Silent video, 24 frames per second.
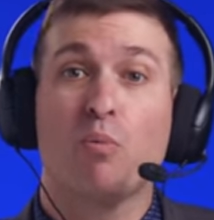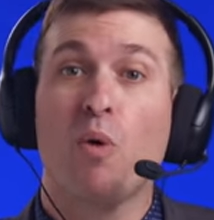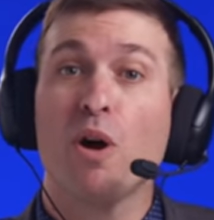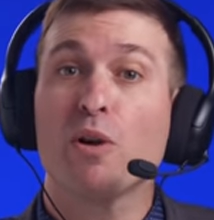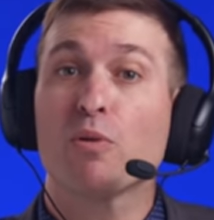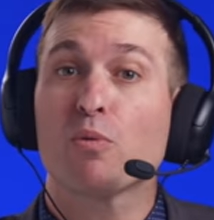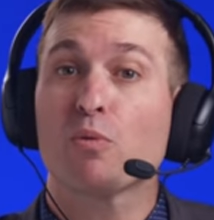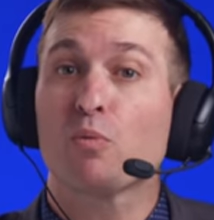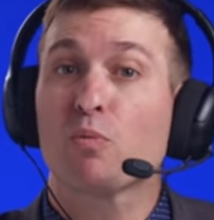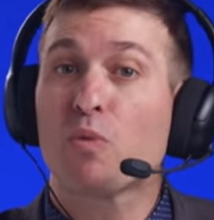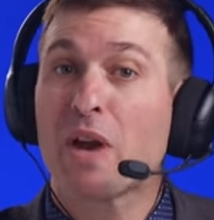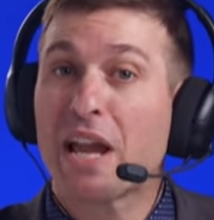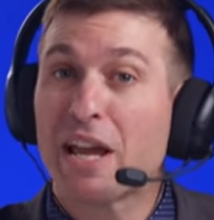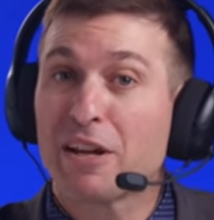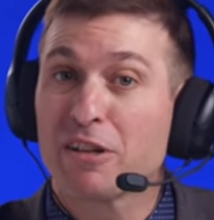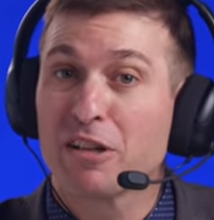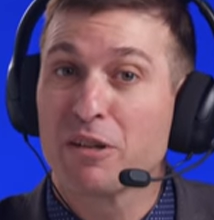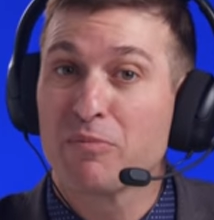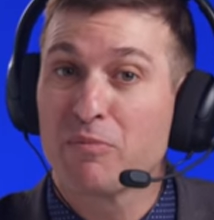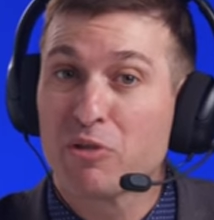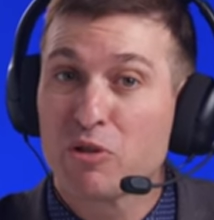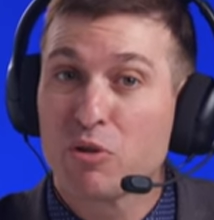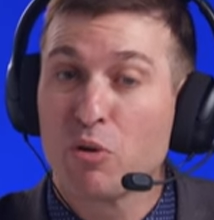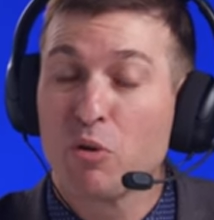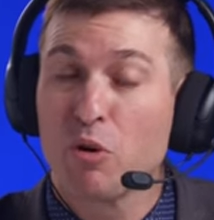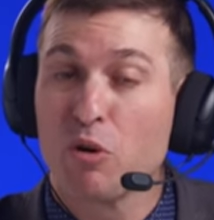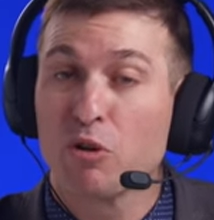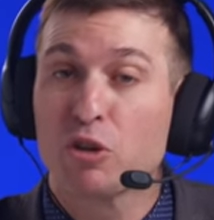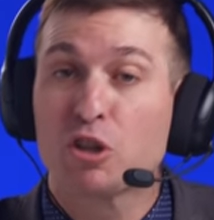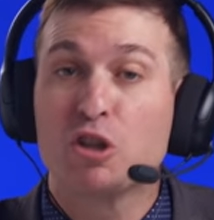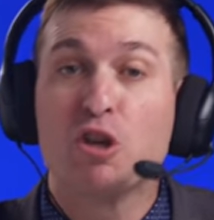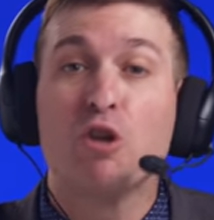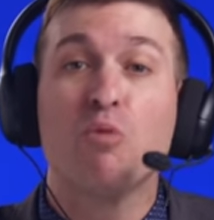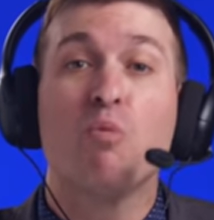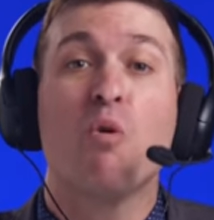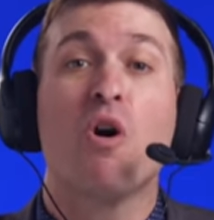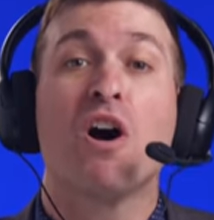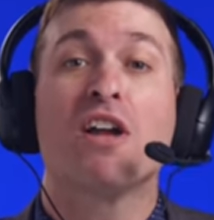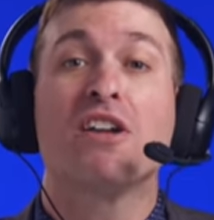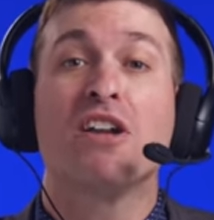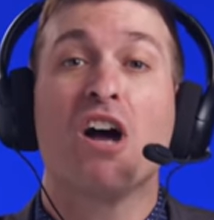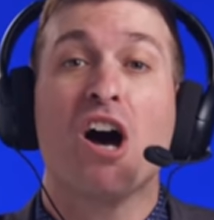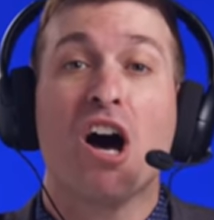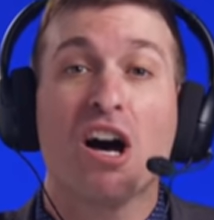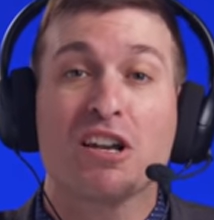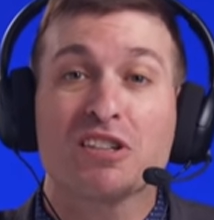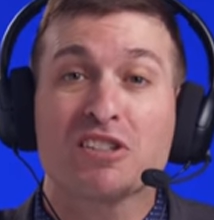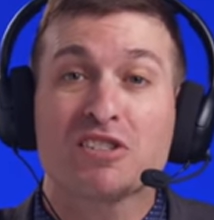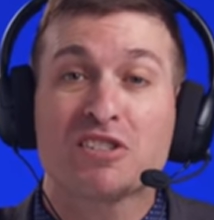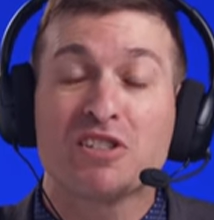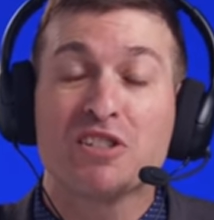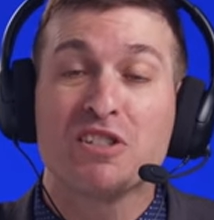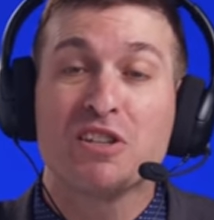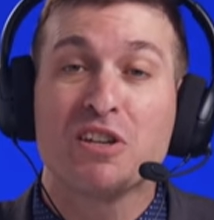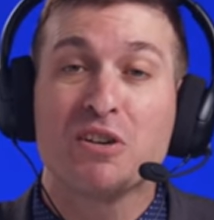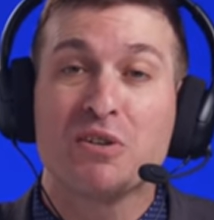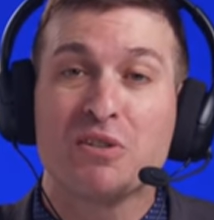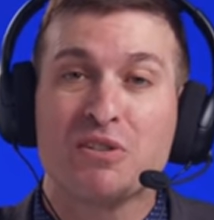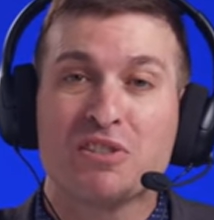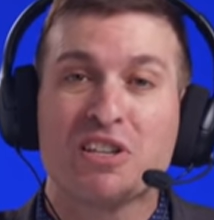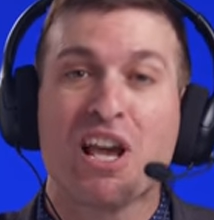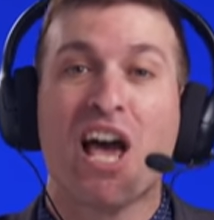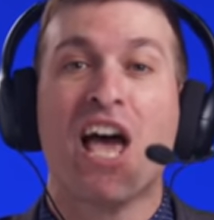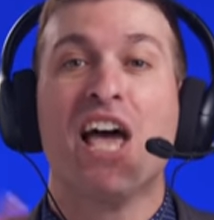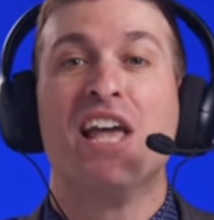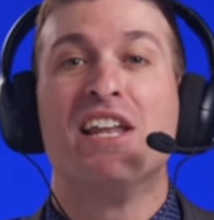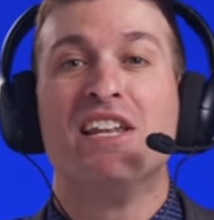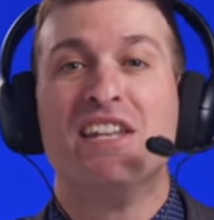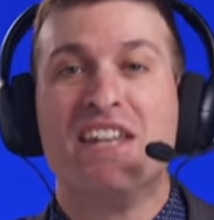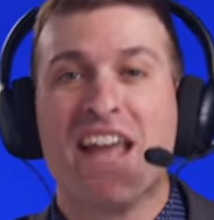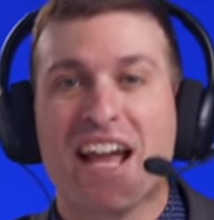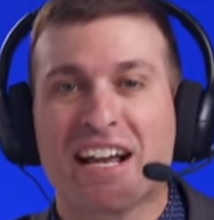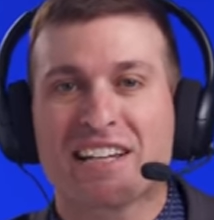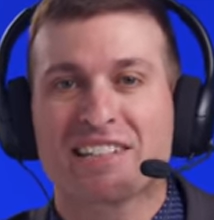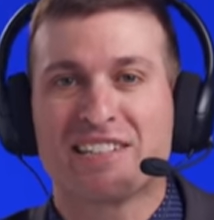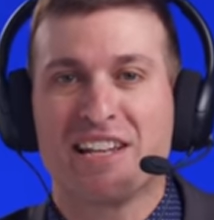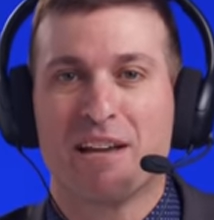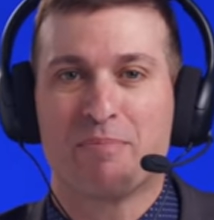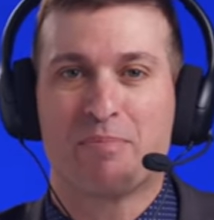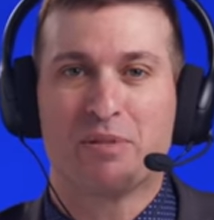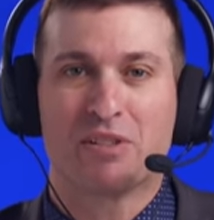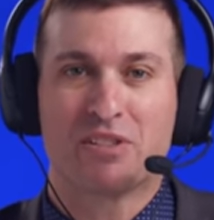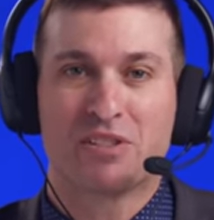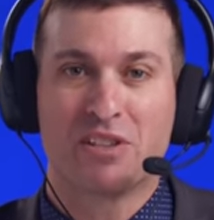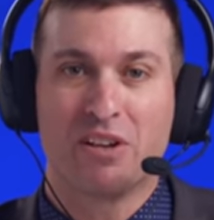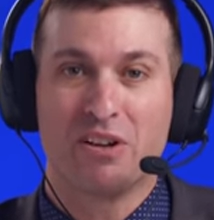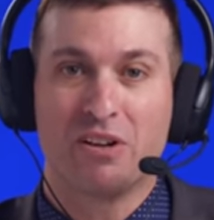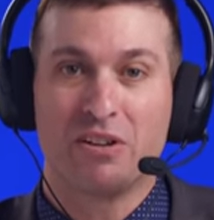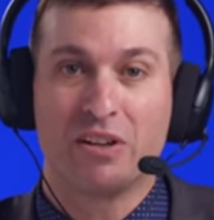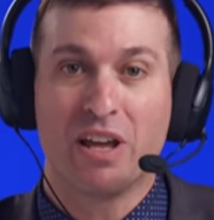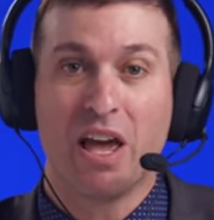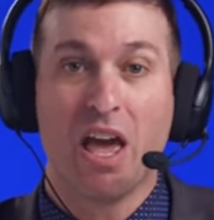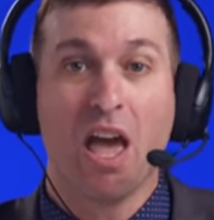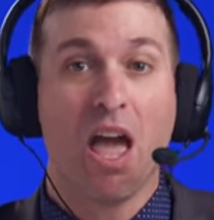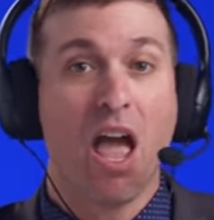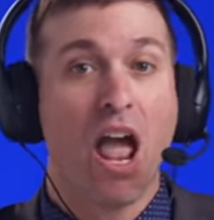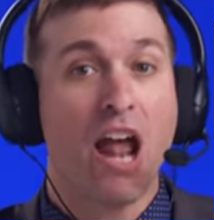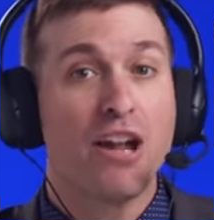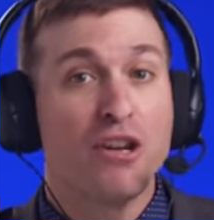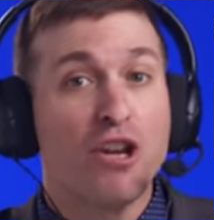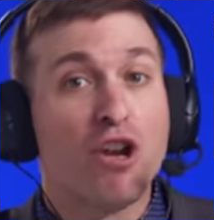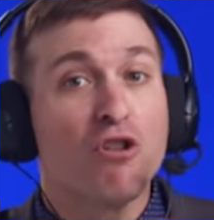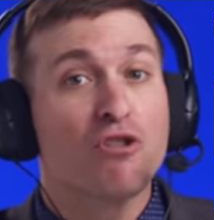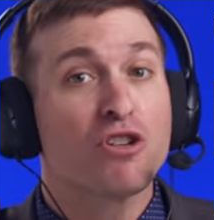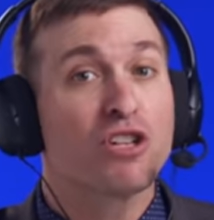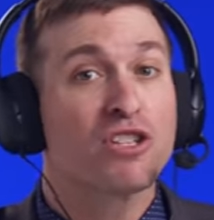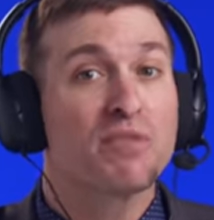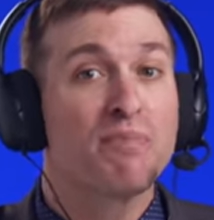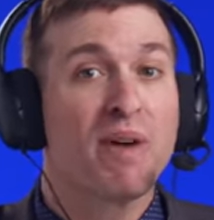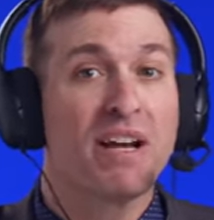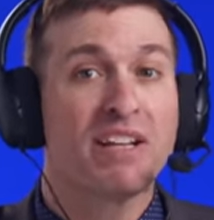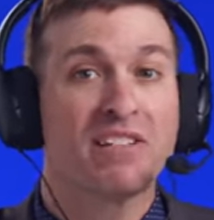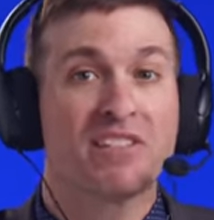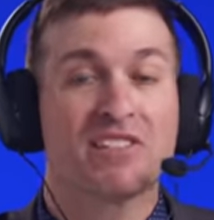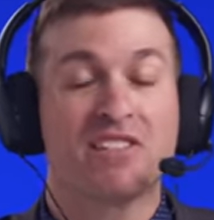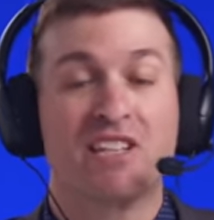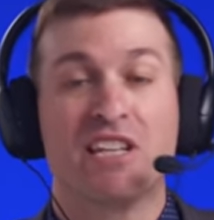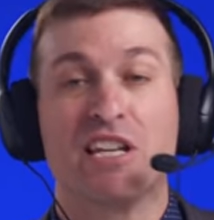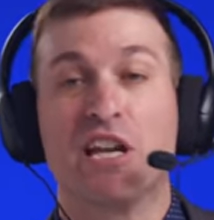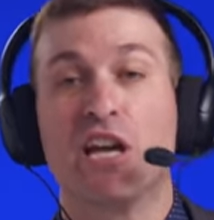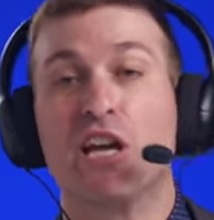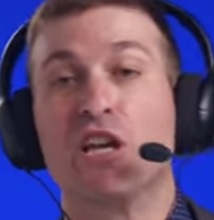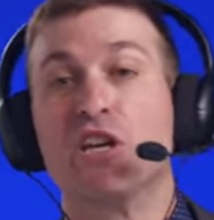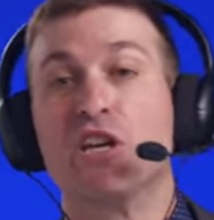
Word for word: what random tool you want us to use next episode, and you just might see